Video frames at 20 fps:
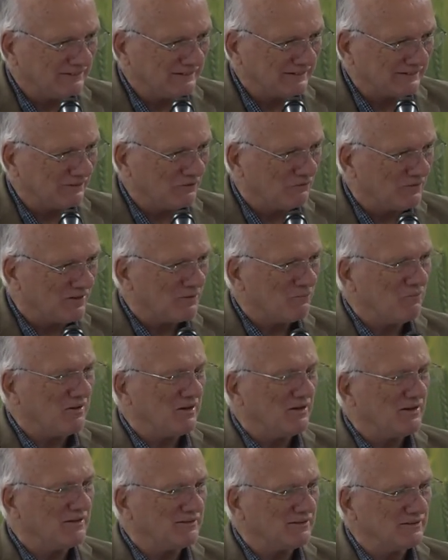I go, what do you
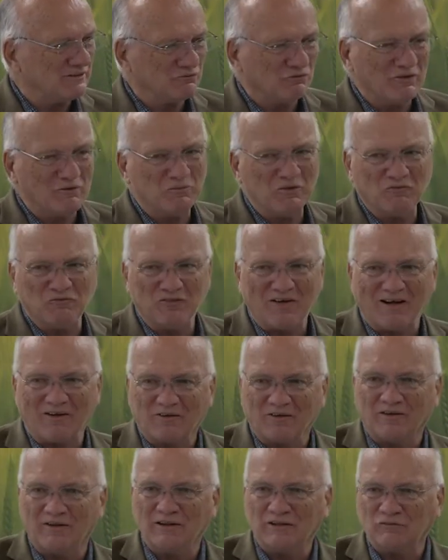mean? He says, we've been
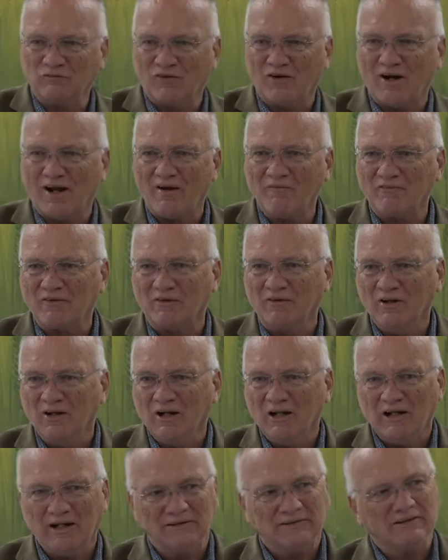following this forever.
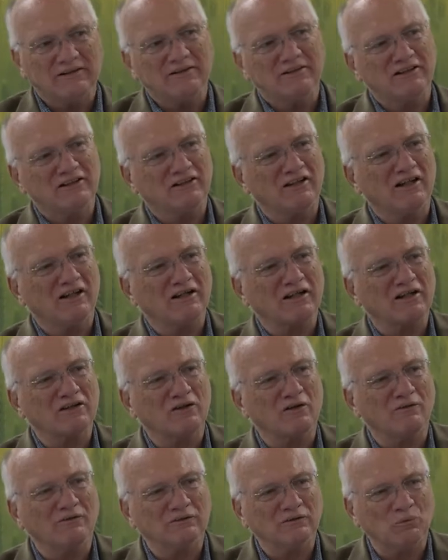It's easy. Like it
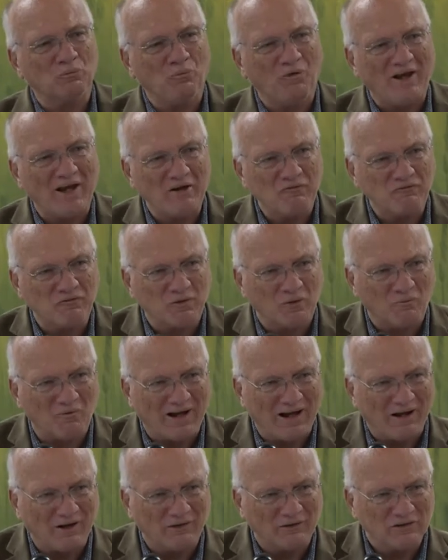goes away for a
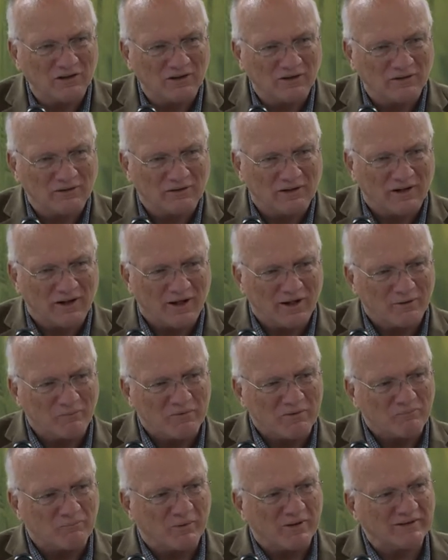while and then the
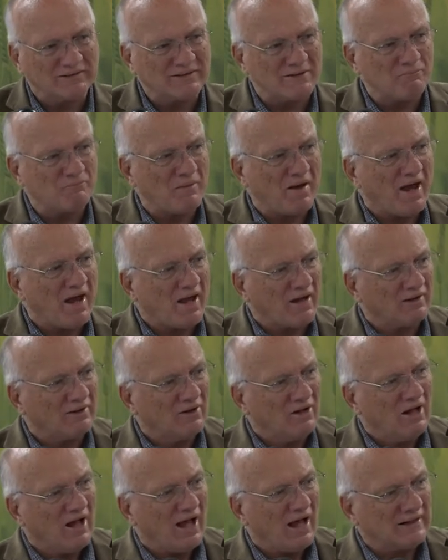enemy brings it back
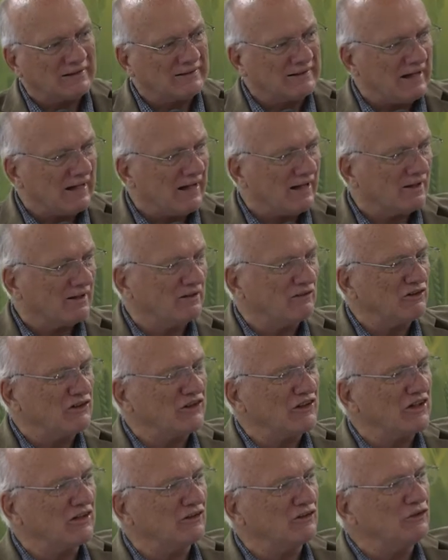again and you
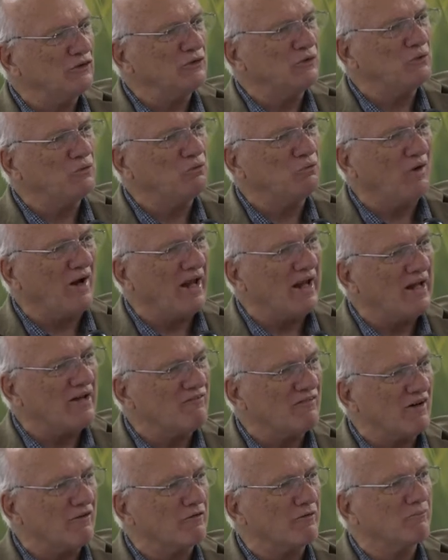get a new
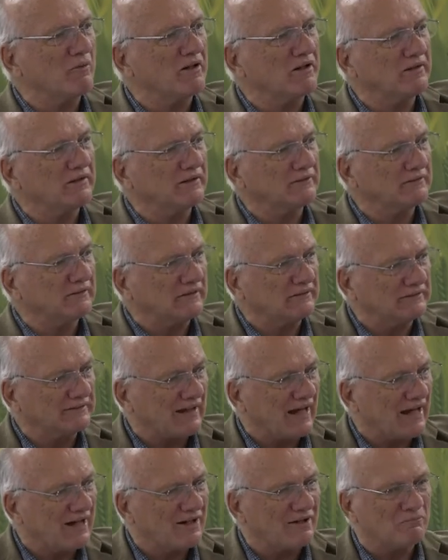wave. Everybody gets
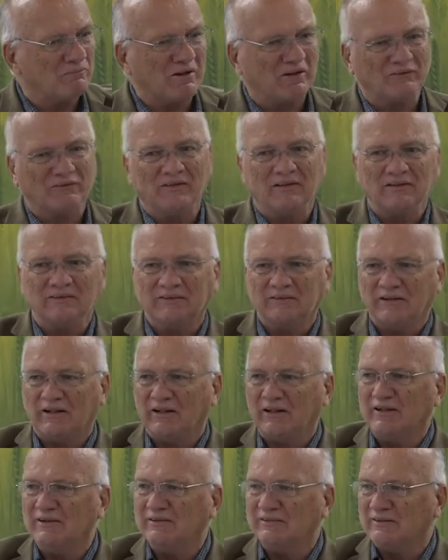excited about these
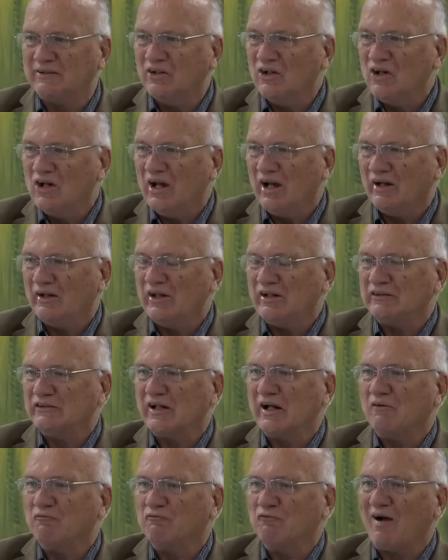things and they
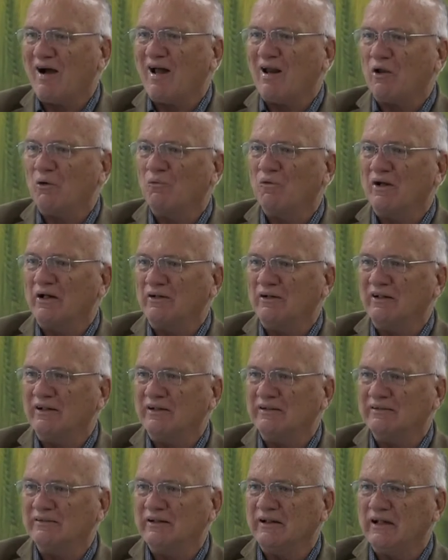start following
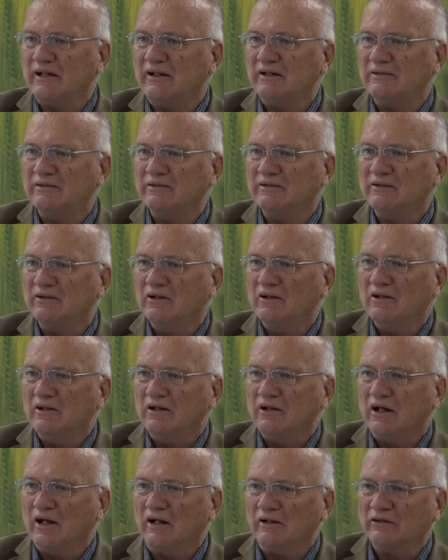these things.
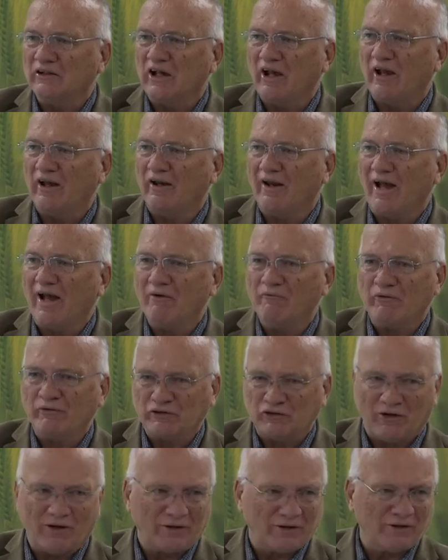Uh, Kay and I were
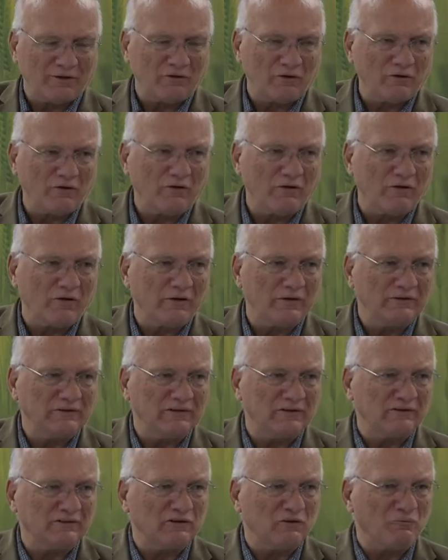talking earlier. He
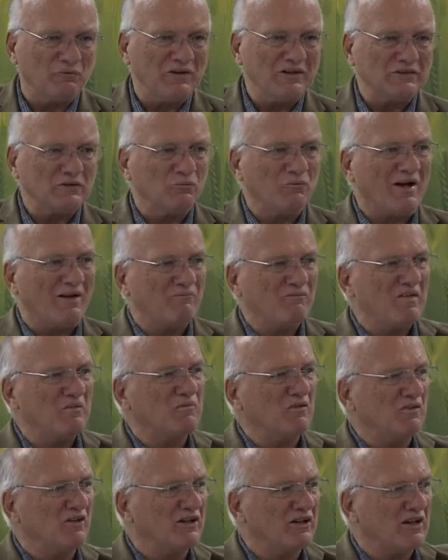says, the reason why
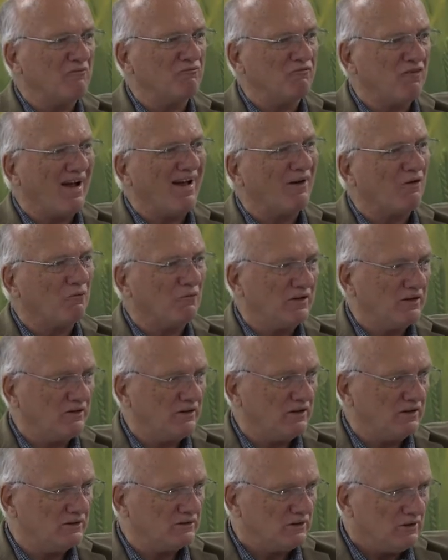people end up following
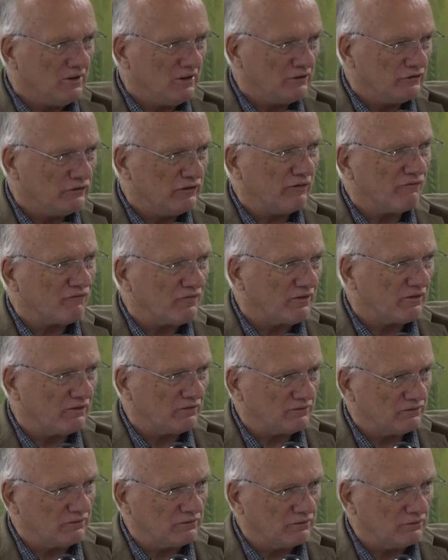these
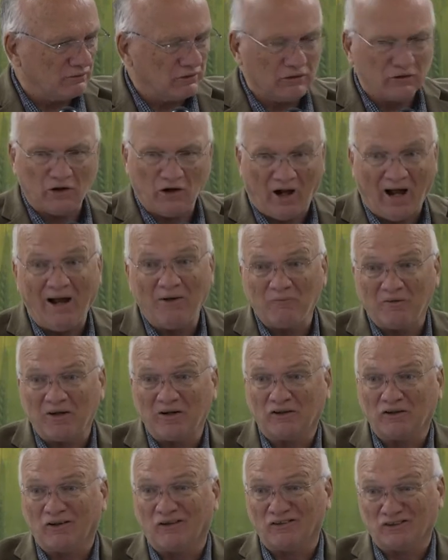different you know, I want
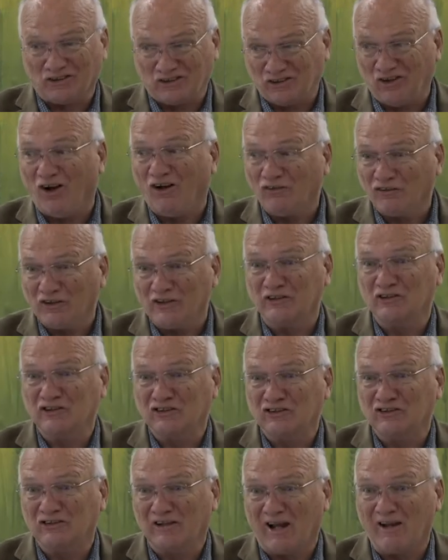to call it
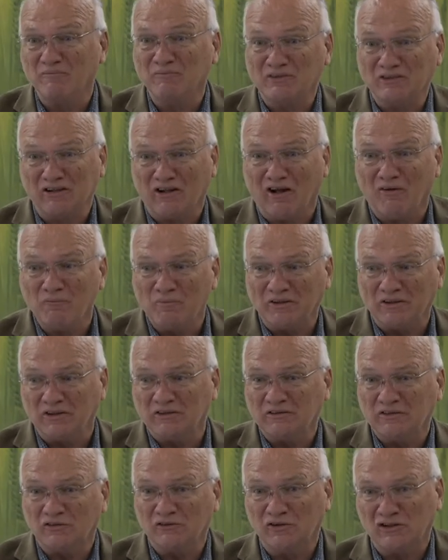cultish type stuff
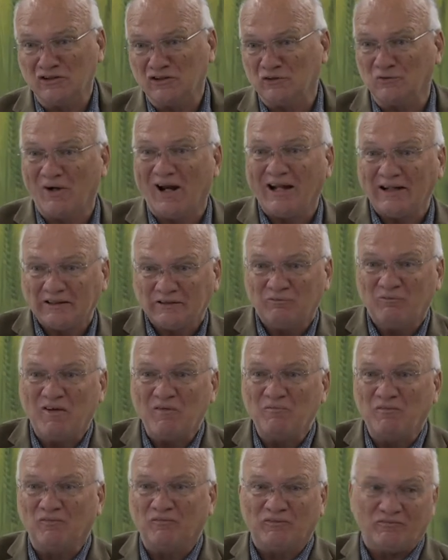because it distracts
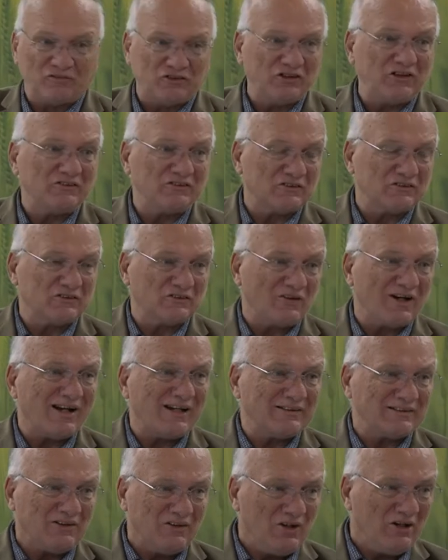people from Jesus
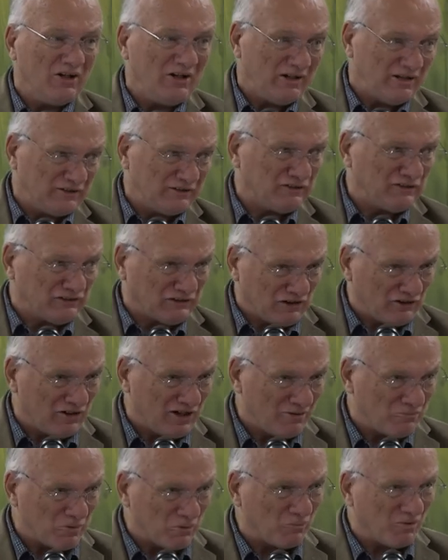Christ. Is the
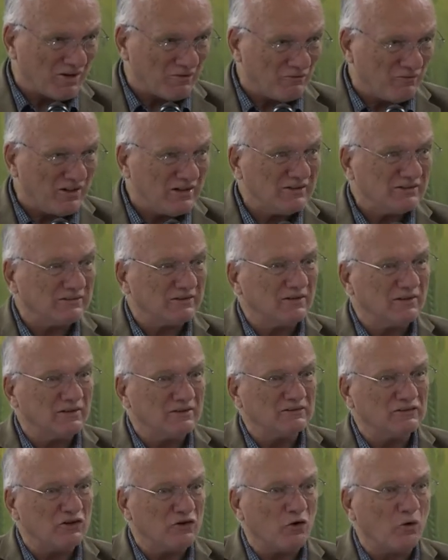number one reason
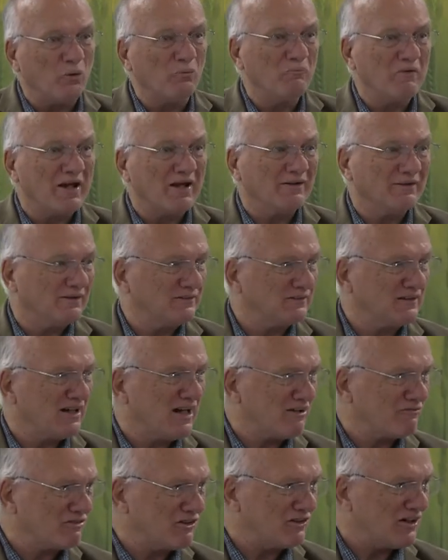is your old man doesn't
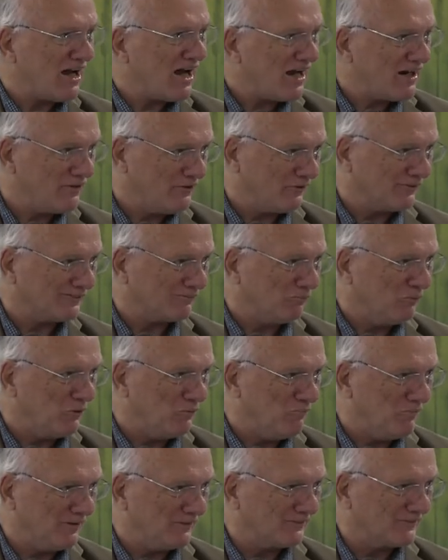have to die in those
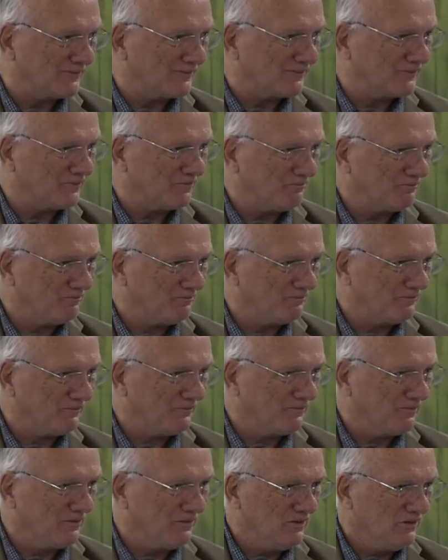movements.
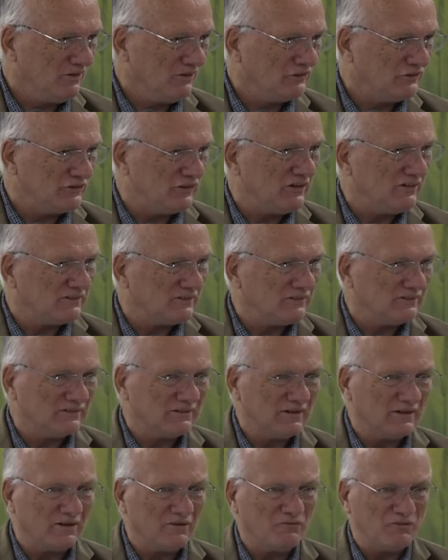Jesus
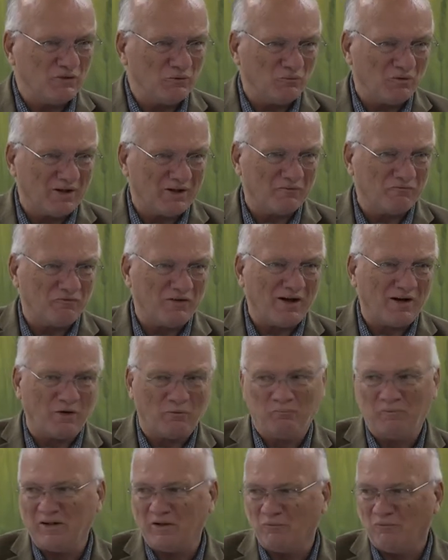said, if you want to follow
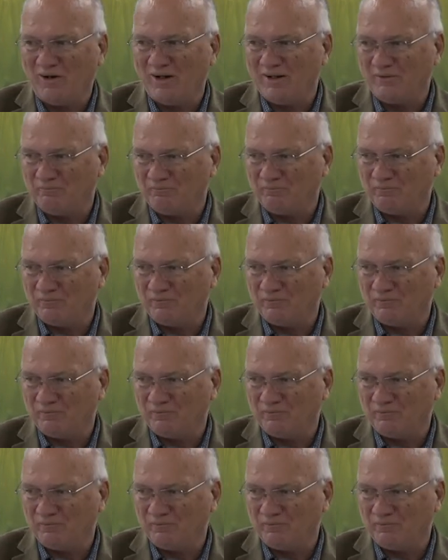me, what?